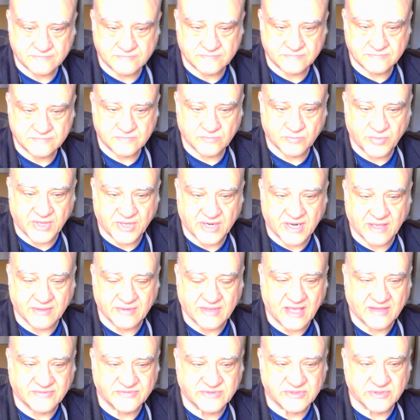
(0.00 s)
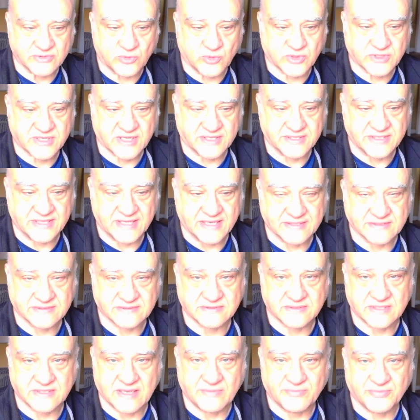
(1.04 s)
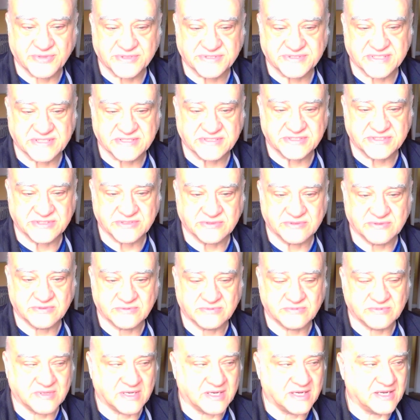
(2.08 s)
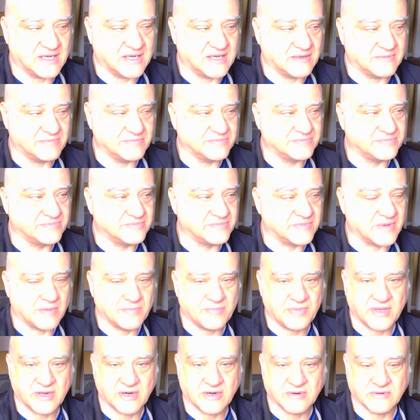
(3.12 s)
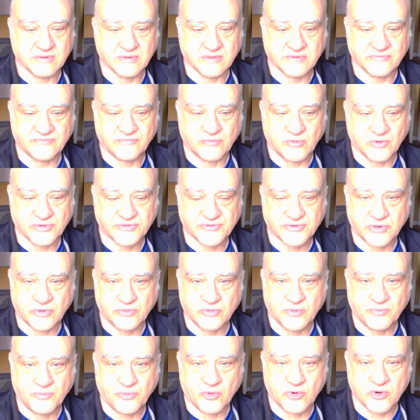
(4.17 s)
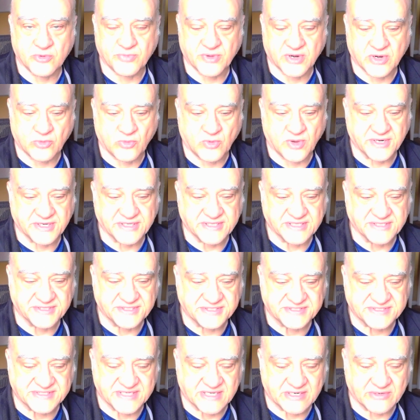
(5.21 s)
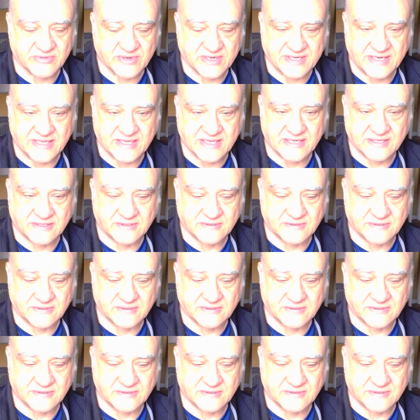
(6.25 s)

But I have to work on that and present you a better, more thorough report, but I wanted to get this out right now.